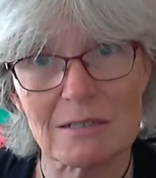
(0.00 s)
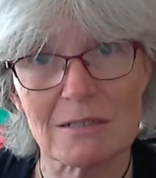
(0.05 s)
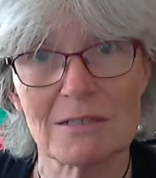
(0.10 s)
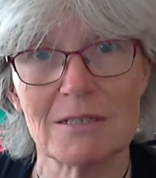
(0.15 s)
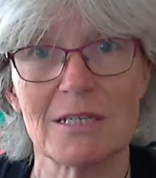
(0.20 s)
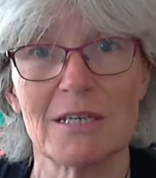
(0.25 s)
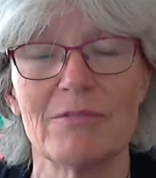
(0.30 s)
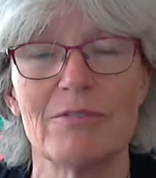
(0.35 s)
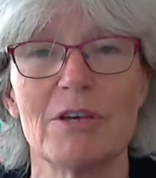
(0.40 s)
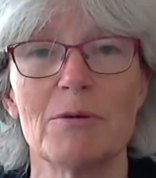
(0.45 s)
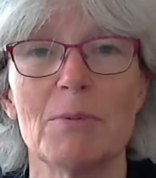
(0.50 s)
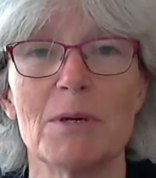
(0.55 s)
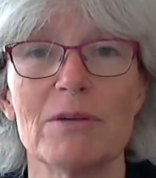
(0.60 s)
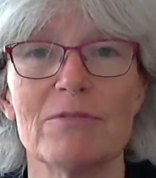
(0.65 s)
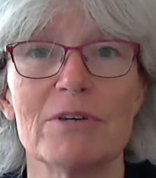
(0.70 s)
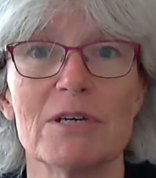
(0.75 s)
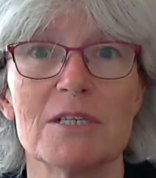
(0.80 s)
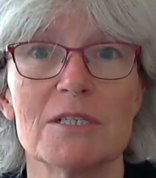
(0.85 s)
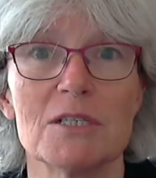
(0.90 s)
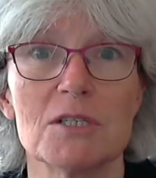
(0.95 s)
give you a bit
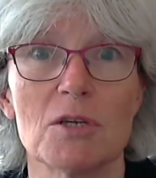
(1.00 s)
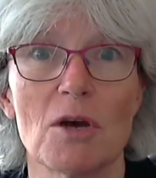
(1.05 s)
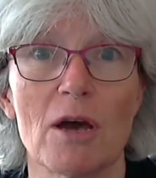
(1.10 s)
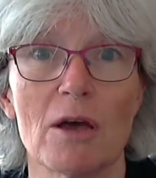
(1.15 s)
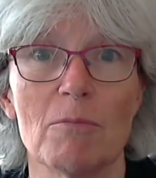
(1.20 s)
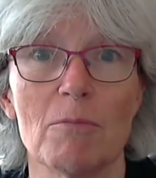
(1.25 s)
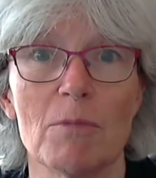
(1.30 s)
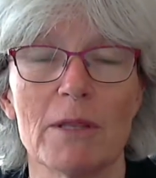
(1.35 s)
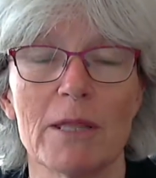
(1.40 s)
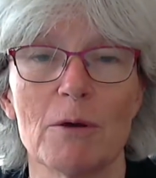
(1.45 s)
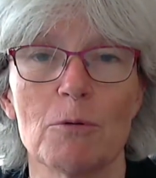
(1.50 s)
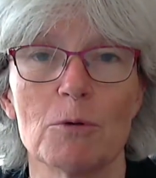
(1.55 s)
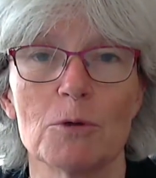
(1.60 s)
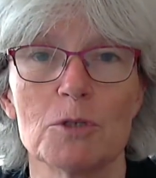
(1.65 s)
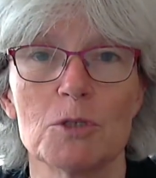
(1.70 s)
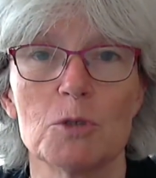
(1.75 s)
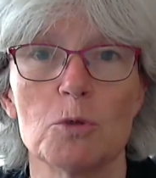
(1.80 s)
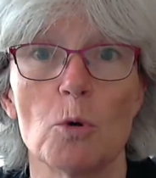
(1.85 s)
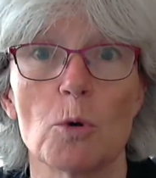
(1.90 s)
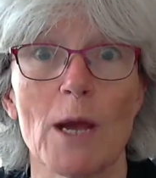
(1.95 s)
of a sign when they want
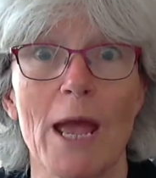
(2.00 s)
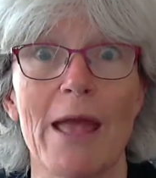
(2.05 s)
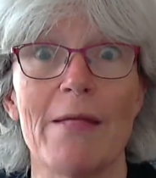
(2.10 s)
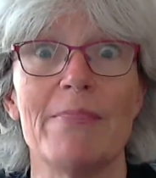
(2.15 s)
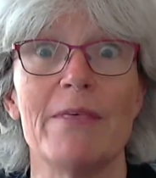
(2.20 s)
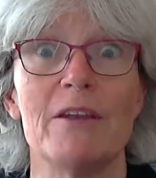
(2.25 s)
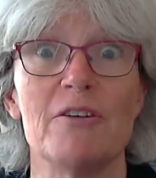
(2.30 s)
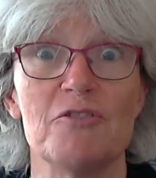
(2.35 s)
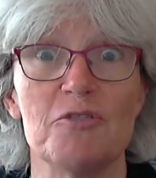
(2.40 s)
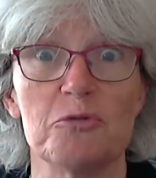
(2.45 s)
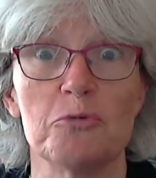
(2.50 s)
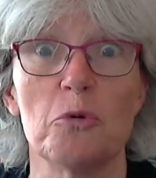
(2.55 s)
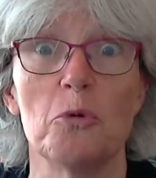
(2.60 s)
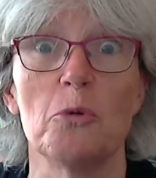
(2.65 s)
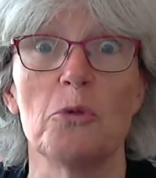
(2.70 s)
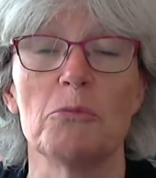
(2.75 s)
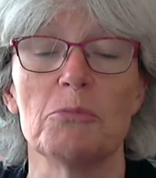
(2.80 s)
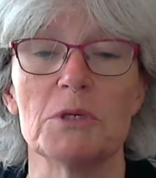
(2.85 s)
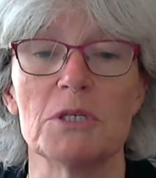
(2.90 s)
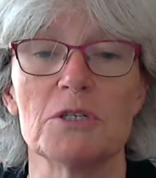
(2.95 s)
to talk and then draw
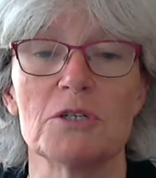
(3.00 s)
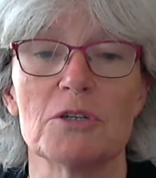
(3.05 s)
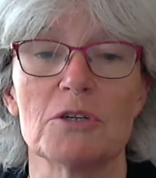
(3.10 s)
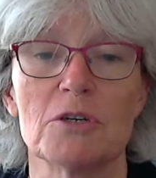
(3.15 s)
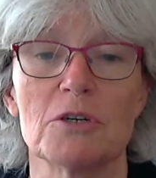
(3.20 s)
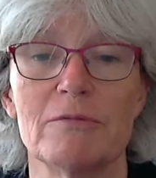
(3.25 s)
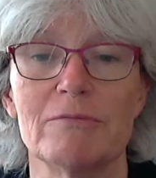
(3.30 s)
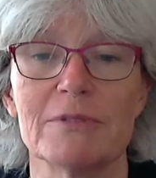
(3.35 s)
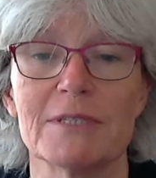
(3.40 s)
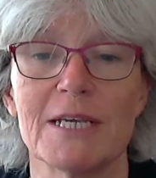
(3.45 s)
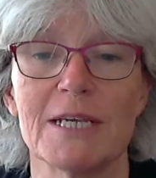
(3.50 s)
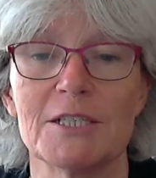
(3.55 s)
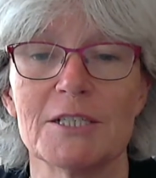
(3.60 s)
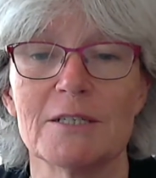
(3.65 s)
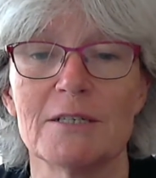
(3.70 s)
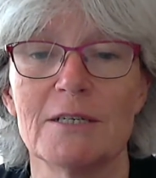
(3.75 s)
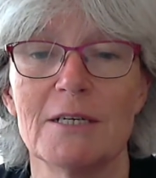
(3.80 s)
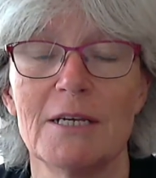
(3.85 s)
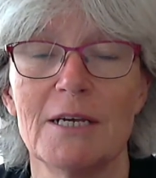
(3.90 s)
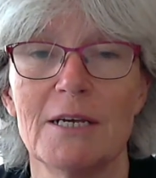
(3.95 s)
them into the conversation.